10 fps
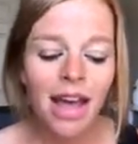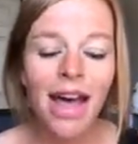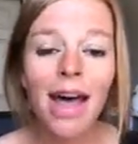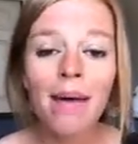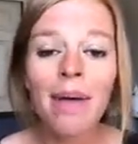
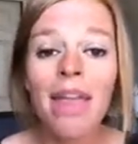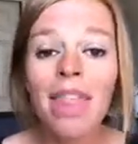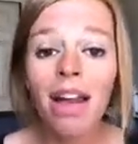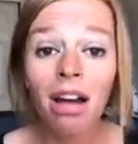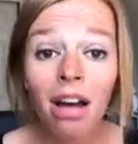And
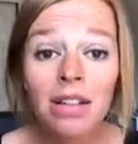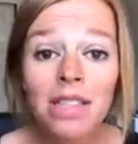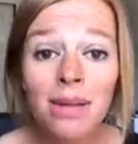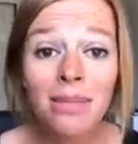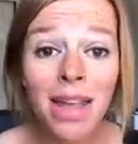then
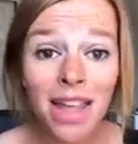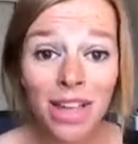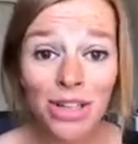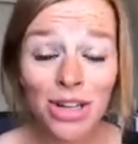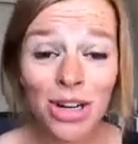also
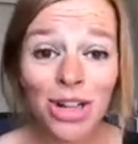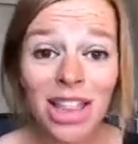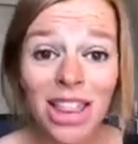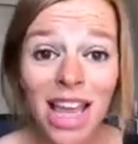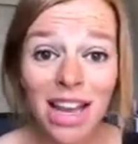making sure
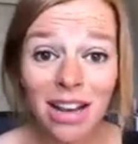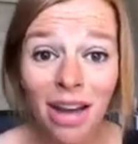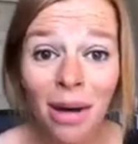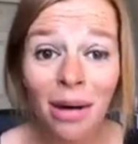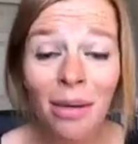that they
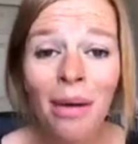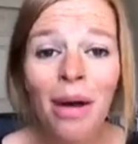know